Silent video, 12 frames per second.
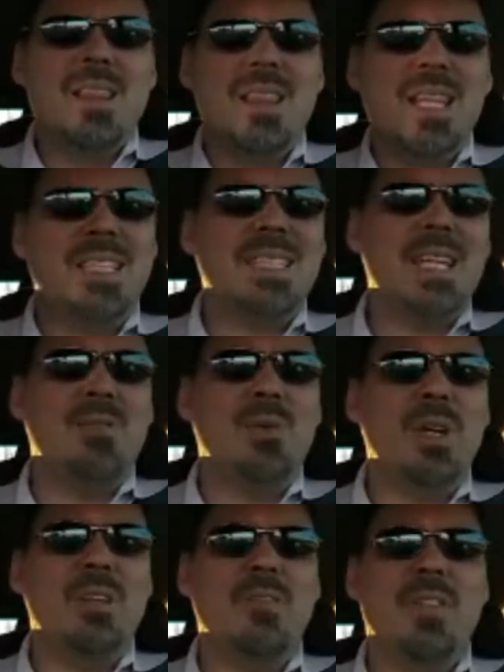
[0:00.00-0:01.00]
get rid
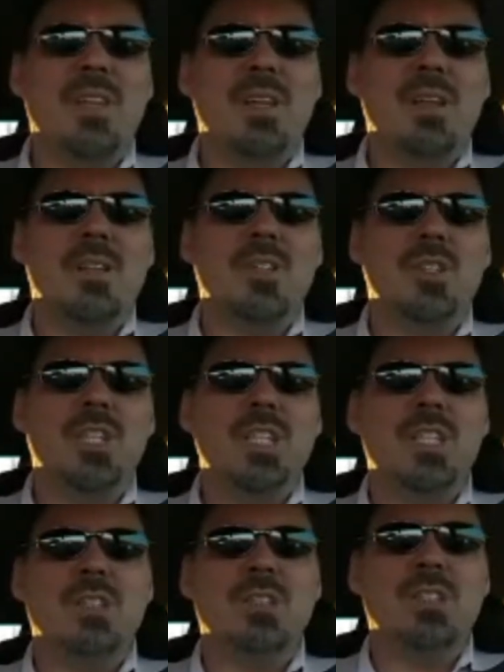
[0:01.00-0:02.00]
of the traditional
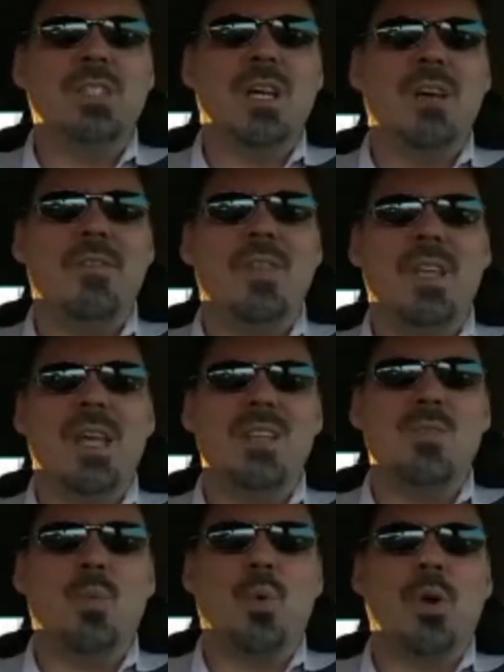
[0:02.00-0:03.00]
stuff that has
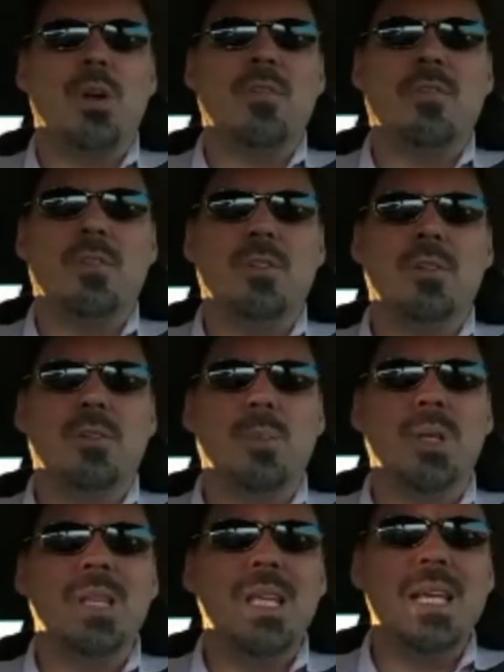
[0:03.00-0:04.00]
worked for
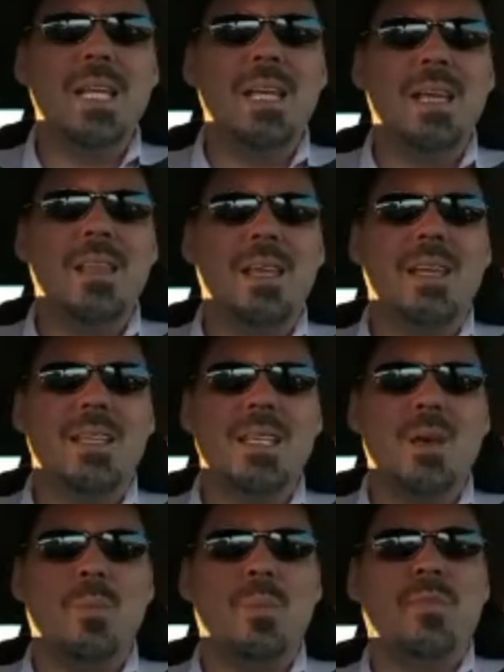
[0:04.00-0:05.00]
millennia, that has
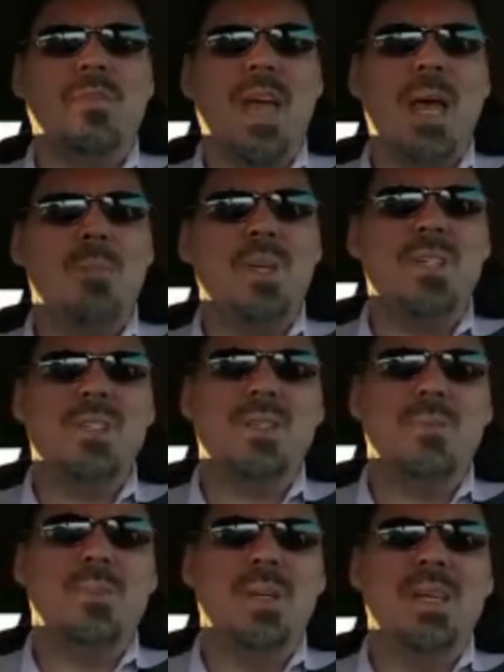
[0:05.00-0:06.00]
helped families to
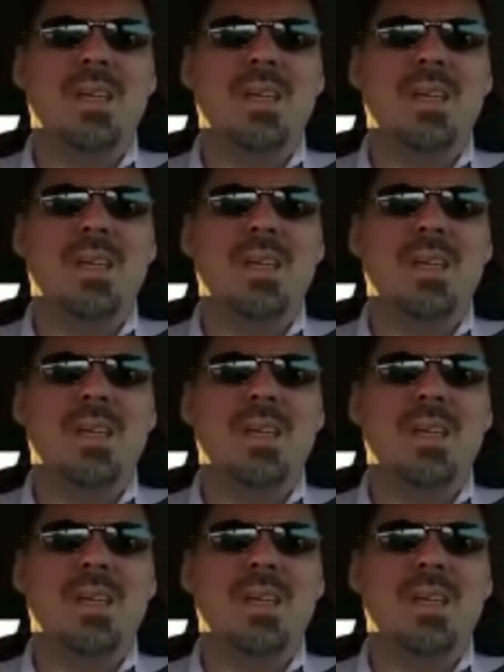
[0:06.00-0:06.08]
be